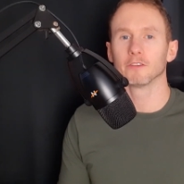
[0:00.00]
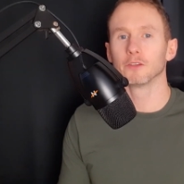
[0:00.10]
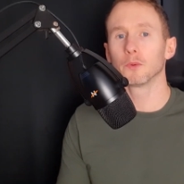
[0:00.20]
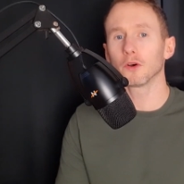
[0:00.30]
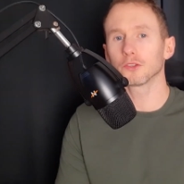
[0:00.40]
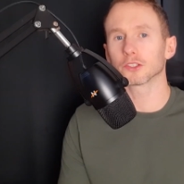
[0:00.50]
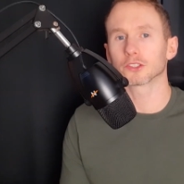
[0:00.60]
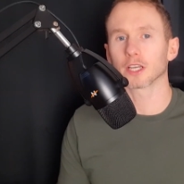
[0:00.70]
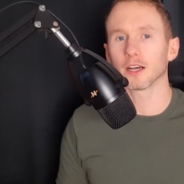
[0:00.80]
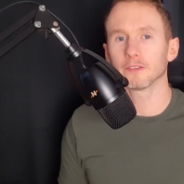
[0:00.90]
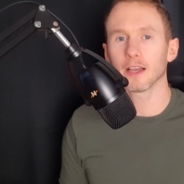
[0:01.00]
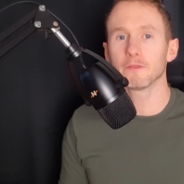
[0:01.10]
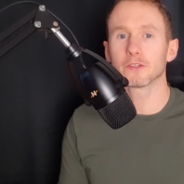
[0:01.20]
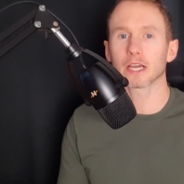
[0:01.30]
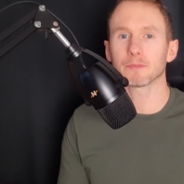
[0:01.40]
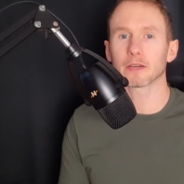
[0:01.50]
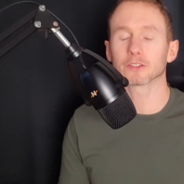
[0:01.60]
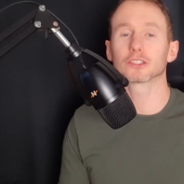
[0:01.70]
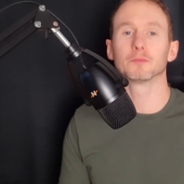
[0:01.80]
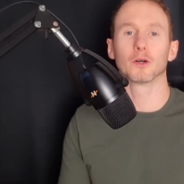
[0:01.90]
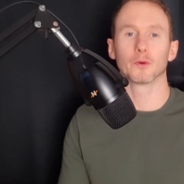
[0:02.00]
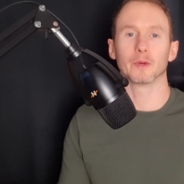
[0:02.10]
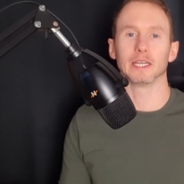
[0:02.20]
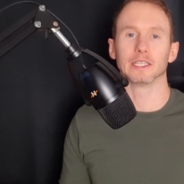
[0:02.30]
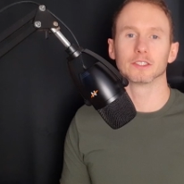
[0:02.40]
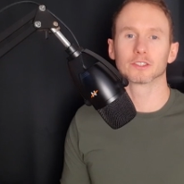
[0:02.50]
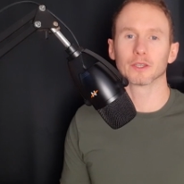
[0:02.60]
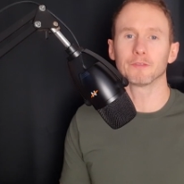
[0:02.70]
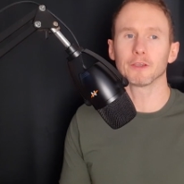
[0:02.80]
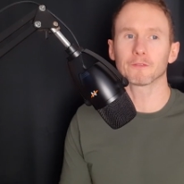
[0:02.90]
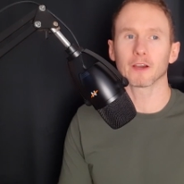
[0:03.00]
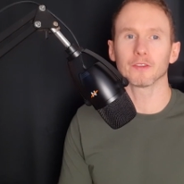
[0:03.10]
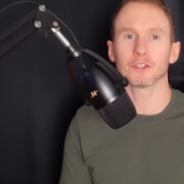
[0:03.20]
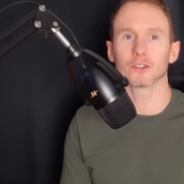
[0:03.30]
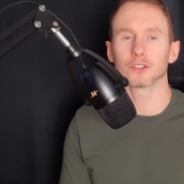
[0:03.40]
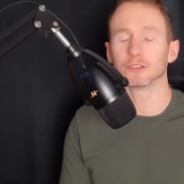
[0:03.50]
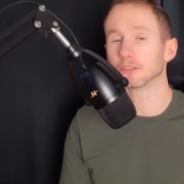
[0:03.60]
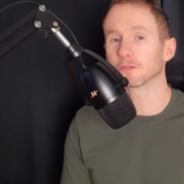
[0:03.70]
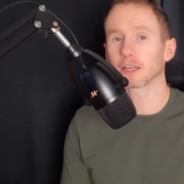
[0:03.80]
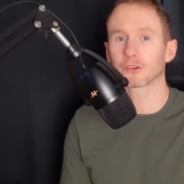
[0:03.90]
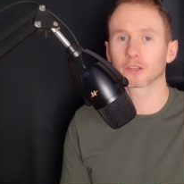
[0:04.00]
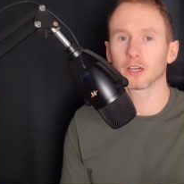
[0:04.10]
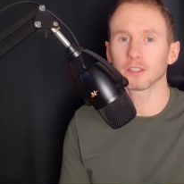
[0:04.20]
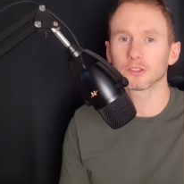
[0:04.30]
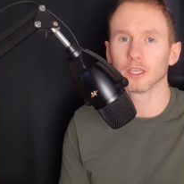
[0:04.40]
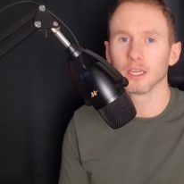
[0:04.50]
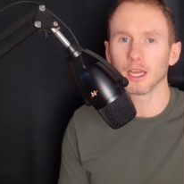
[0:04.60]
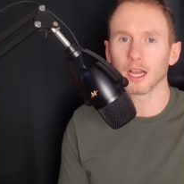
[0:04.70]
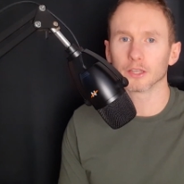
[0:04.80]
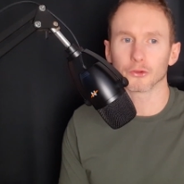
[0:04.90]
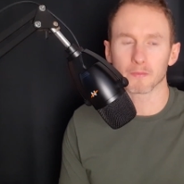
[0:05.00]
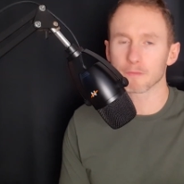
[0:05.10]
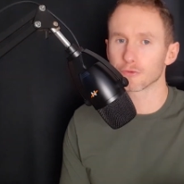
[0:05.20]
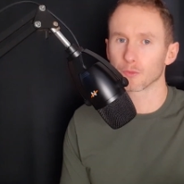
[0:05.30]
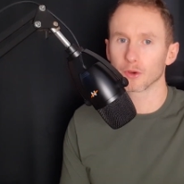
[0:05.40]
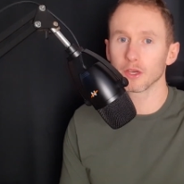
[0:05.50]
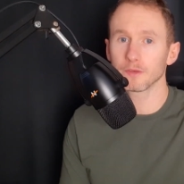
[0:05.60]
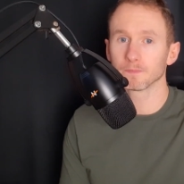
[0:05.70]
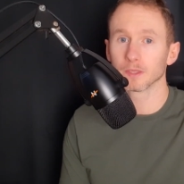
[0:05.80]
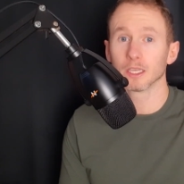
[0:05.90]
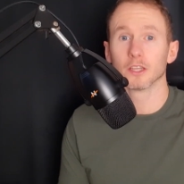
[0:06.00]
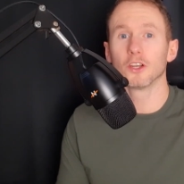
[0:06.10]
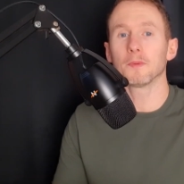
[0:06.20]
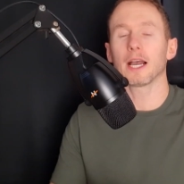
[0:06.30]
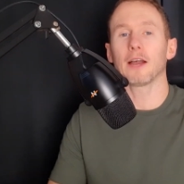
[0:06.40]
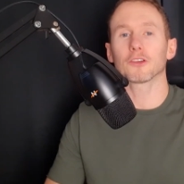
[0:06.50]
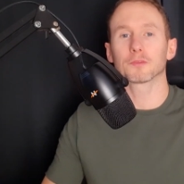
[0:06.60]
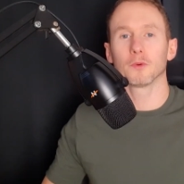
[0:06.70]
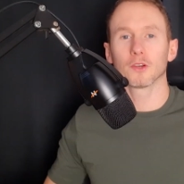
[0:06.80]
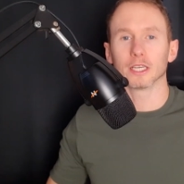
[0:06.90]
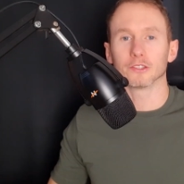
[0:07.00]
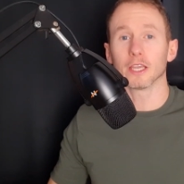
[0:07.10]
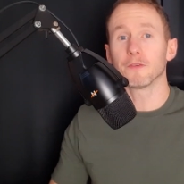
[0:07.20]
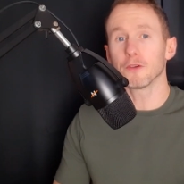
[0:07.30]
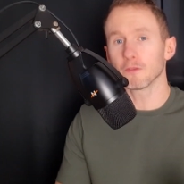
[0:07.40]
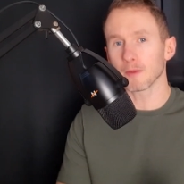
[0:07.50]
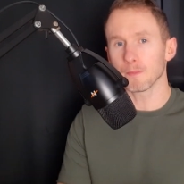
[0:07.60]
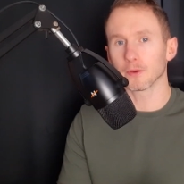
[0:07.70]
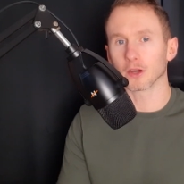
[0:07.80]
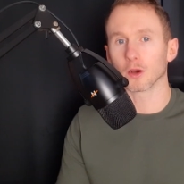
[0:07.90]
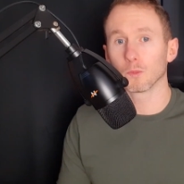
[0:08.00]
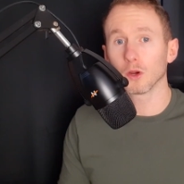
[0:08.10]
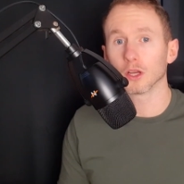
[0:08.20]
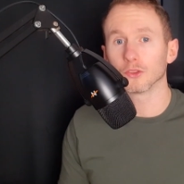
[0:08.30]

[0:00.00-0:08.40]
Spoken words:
reward yourself every time you have a small win. So if you find that you're using flashcards and you remember a word, no matter how small it is, if you remember a word